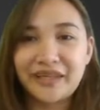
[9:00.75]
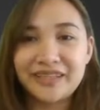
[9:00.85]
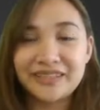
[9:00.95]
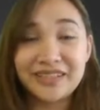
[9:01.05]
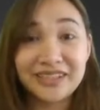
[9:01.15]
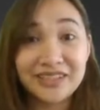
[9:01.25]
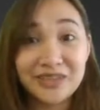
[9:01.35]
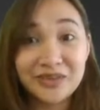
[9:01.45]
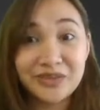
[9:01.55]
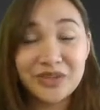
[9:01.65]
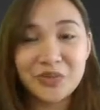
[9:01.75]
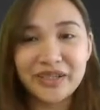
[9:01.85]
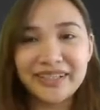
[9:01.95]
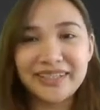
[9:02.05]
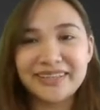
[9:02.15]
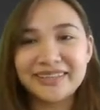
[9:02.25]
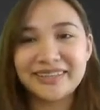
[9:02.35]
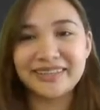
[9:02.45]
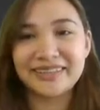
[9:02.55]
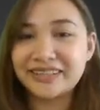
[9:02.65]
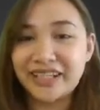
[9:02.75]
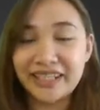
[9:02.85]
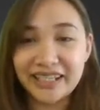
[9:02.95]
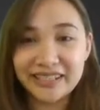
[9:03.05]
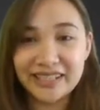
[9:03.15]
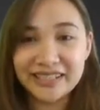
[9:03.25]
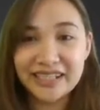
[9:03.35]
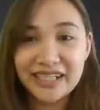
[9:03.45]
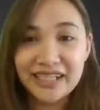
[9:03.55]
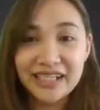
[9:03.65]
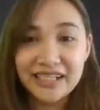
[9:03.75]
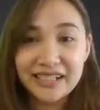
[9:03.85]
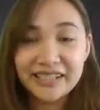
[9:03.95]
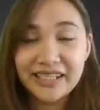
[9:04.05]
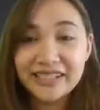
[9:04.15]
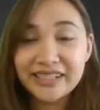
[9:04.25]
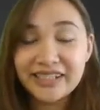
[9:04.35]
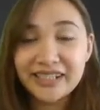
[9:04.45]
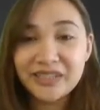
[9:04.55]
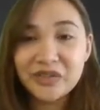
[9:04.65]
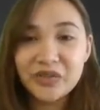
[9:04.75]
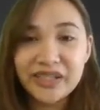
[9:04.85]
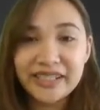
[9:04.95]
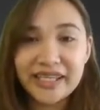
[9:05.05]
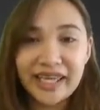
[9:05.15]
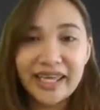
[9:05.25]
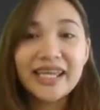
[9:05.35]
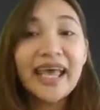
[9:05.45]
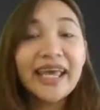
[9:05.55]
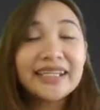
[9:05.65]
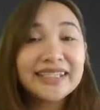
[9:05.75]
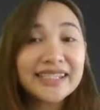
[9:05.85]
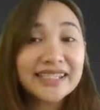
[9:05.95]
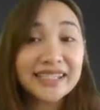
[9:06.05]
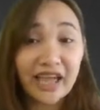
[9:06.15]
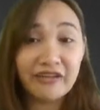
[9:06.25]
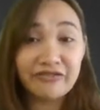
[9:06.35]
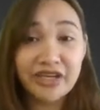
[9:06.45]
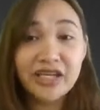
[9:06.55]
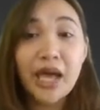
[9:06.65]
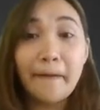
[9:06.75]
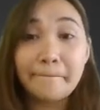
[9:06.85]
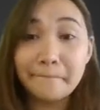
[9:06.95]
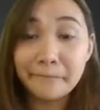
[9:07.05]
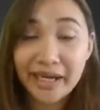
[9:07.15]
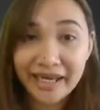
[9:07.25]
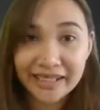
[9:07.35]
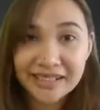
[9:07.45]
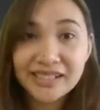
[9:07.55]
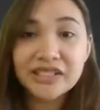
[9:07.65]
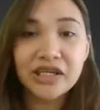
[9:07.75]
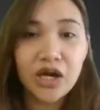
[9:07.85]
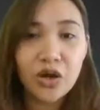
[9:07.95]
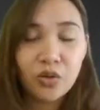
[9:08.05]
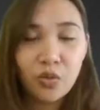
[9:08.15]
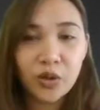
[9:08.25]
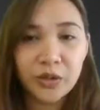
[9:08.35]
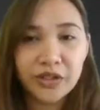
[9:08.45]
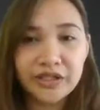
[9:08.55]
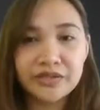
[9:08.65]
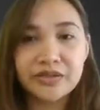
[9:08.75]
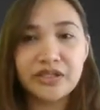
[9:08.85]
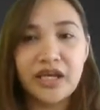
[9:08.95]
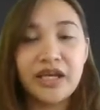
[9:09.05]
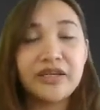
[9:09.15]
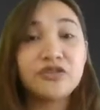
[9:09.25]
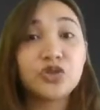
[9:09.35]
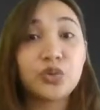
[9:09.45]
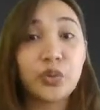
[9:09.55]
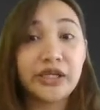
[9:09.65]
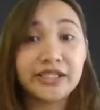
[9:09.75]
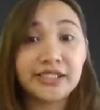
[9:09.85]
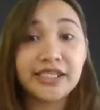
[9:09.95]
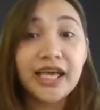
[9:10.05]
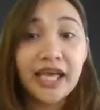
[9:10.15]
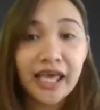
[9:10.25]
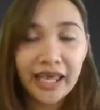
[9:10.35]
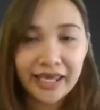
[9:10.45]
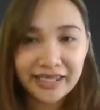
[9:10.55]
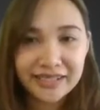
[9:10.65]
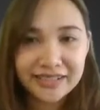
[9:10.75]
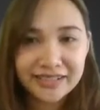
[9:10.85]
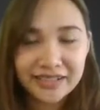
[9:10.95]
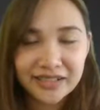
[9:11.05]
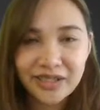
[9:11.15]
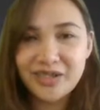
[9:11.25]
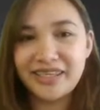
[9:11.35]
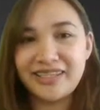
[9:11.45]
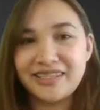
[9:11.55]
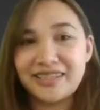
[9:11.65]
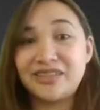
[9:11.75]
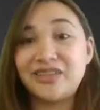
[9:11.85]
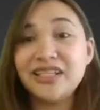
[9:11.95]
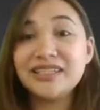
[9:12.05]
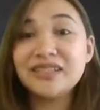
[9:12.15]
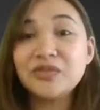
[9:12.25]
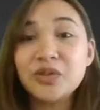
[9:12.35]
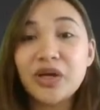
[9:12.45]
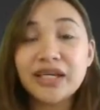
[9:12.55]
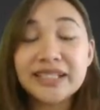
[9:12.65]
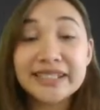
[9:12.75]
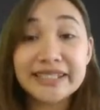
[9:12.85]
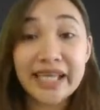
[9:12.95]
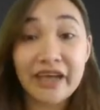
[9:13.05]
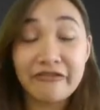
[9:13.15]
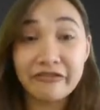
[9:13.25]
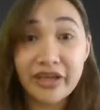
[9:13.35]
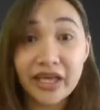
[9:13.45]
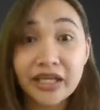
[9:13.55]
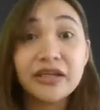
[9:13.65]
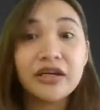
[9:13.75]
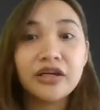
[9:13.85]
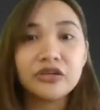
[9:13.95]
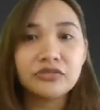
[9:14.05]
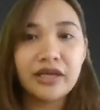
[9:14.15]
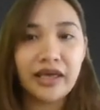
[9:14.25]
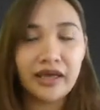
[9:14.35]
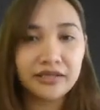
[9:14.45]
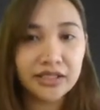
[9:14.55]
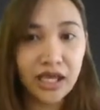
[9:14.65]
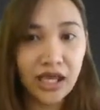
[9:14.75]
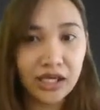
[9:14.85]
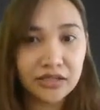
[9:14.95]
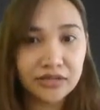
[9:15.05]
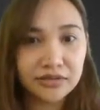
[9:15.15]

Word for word: Okay, so let's do this one. Okay, that is 687 minus 128. Okay, so let's subtract 7 and 8.